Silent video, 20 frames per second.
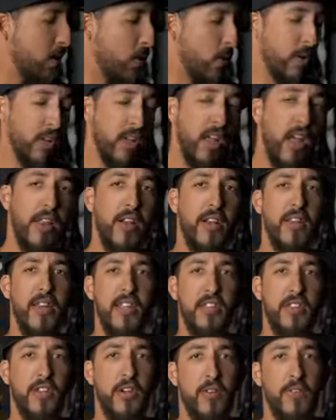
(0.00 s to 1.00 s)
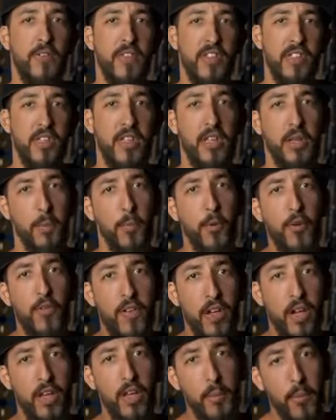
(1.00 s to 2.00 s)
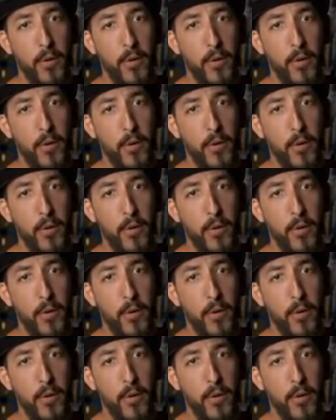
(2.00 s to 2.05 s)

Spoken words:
The only other things that are physically moving on the